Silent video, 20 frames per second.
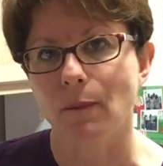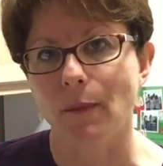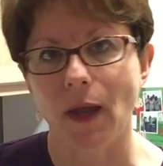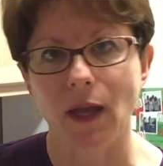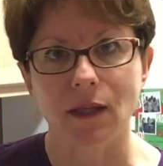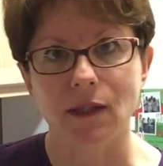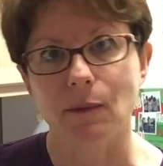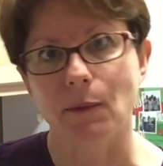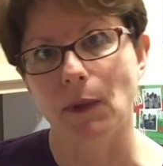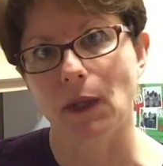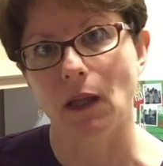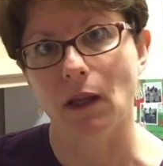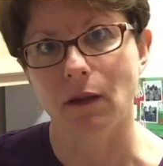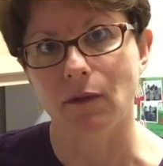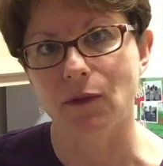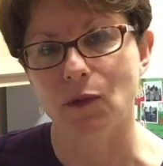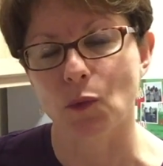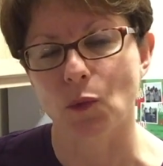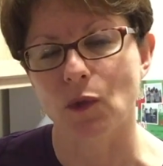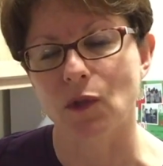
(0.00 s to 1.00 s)
My husband
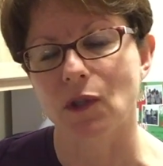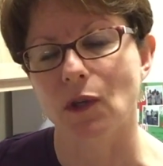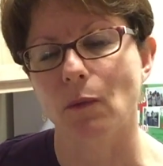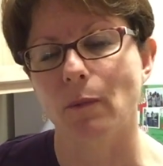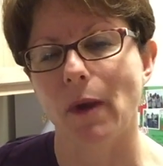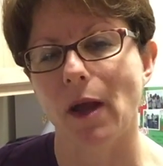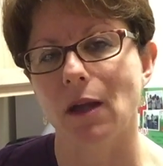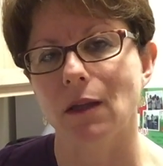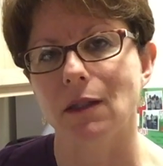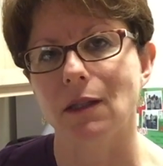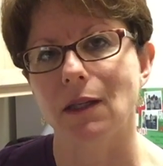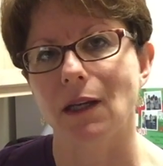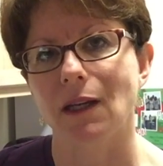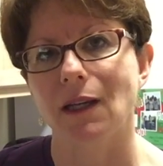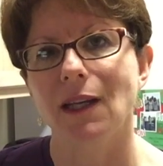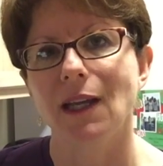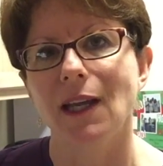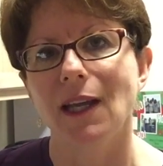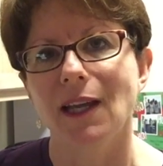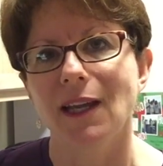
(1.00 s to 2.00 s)
loves orzo
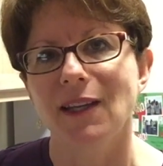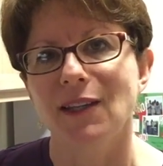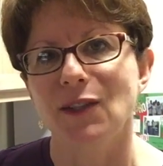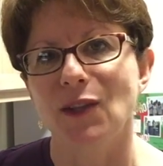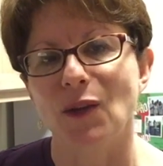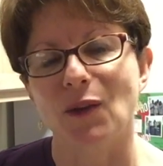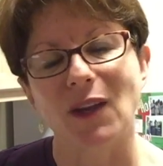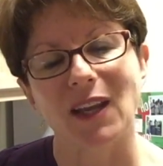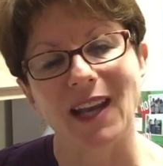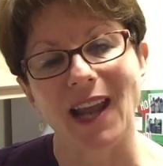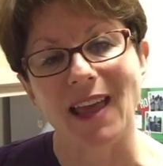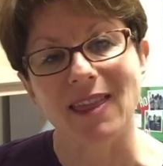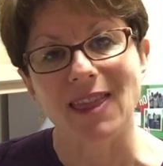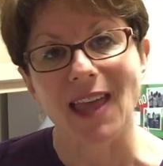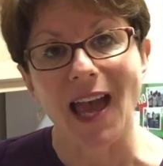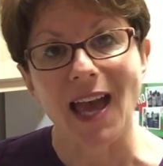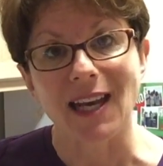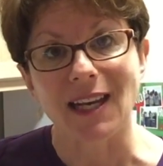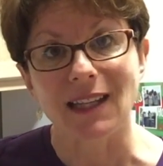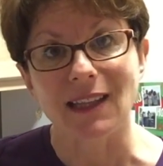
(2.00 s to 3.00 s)
pasta, so you can add
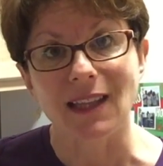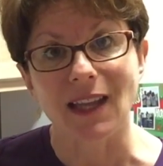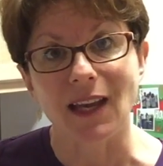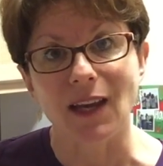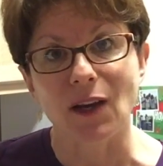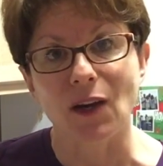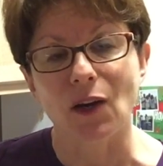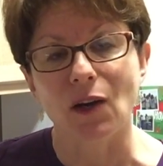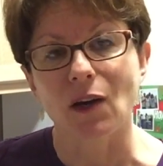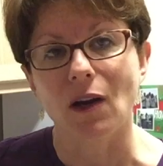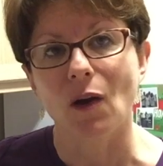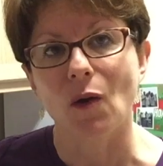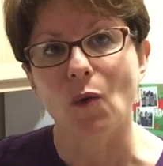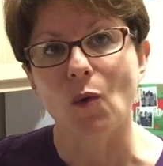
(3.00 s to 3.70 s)
that in there.